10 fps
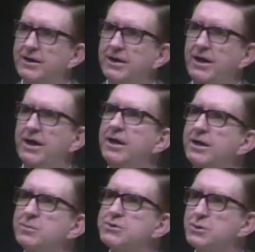can
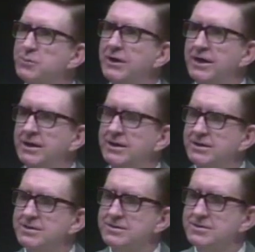him surprise
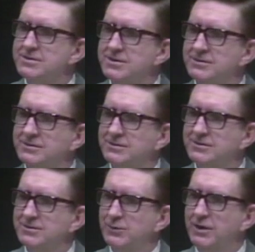
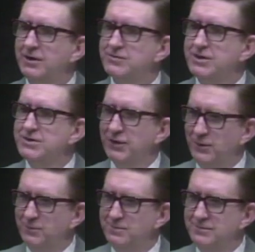who loves his
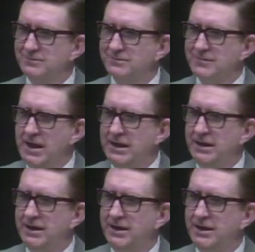home
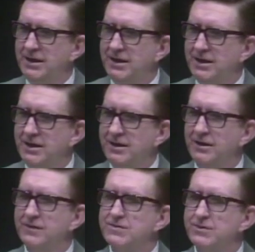and
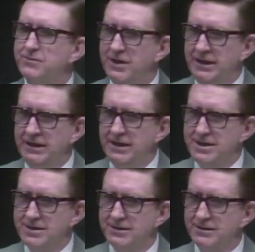loves the
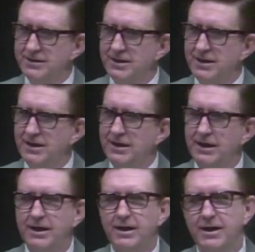rain
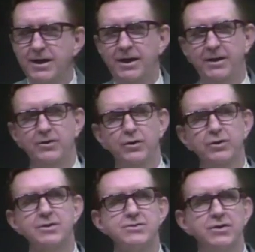and
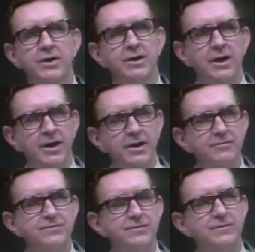looks on
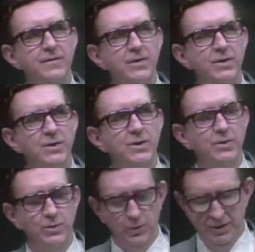life
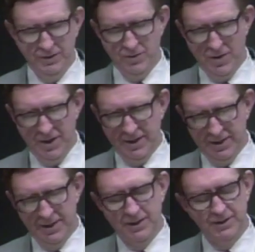with quiet
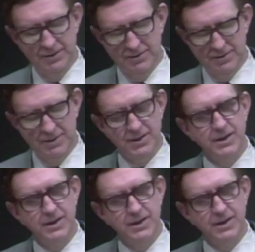eyes.